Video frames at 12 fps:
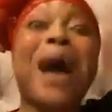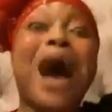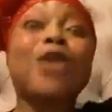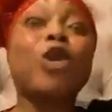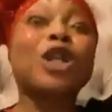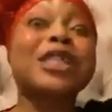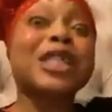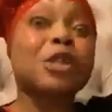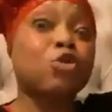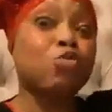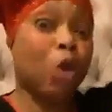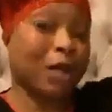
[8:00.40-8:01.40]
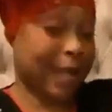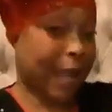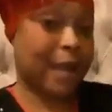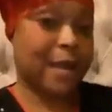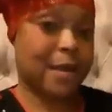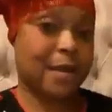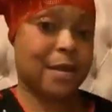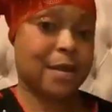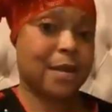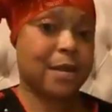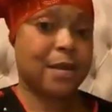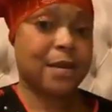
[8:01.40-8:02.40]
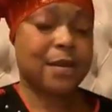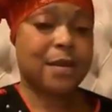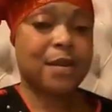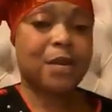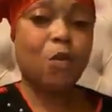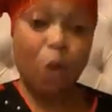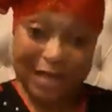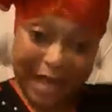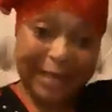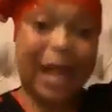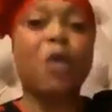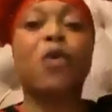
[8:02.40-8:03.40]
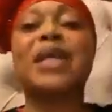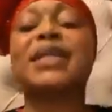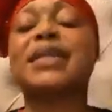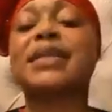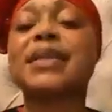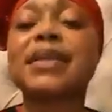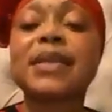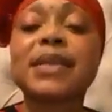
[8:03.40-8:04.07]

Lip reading: biological mother, was at that wedding